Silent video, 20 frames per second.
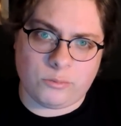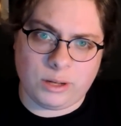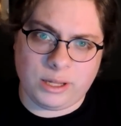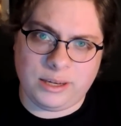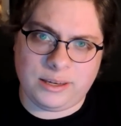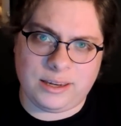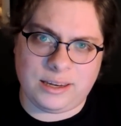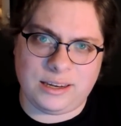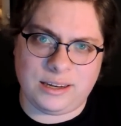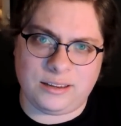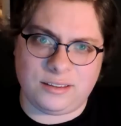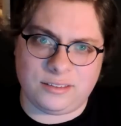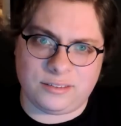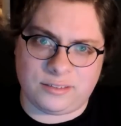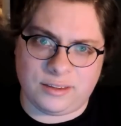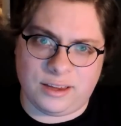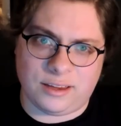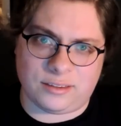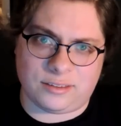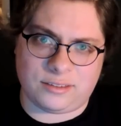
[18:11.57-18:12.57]
really didn't
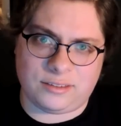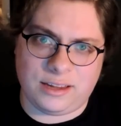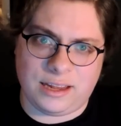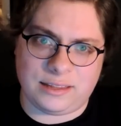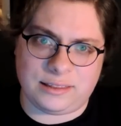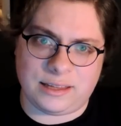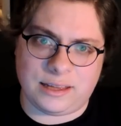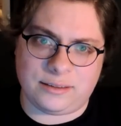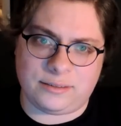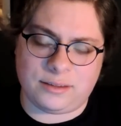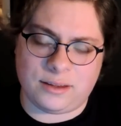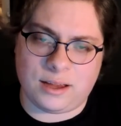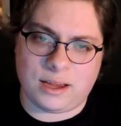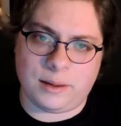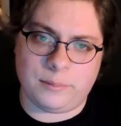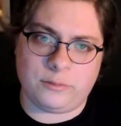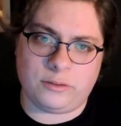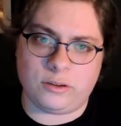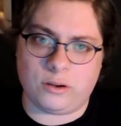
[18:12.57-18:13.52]
exist at that time,